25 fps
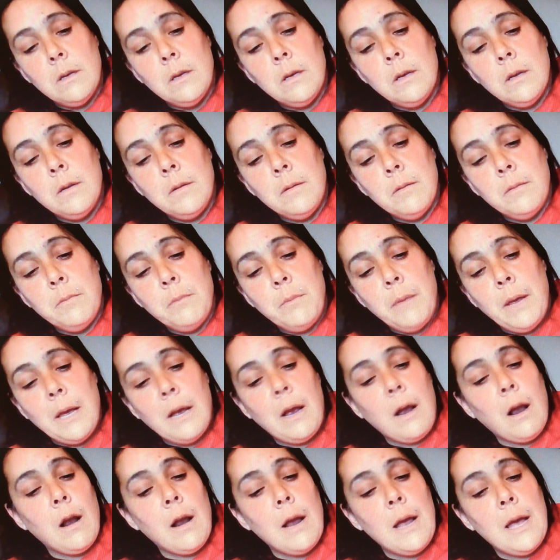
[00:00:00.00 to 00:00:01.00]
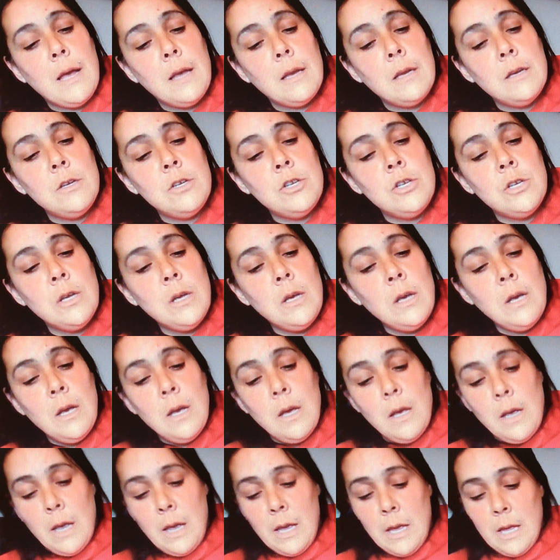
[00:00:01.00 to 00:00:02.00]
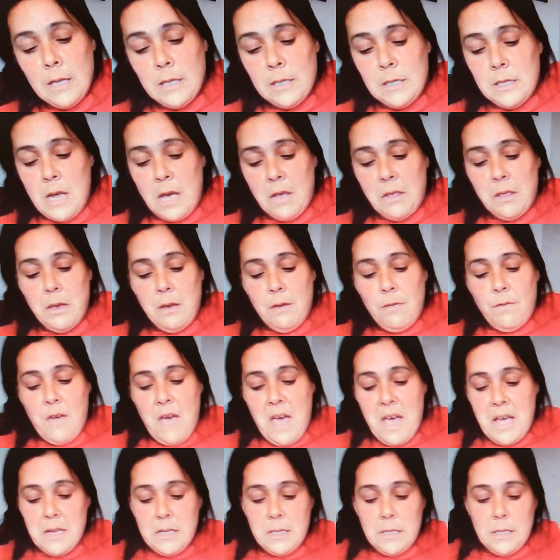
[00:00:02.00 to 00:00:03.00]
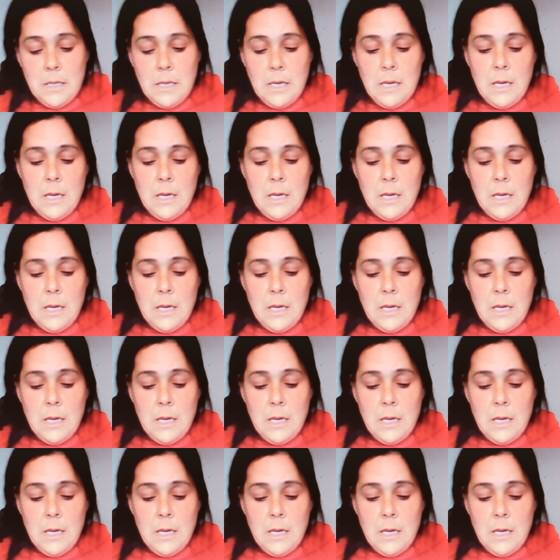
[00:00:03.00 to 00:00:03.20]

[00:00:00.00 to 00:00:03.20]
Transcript: make our edge. It's nothing fancy.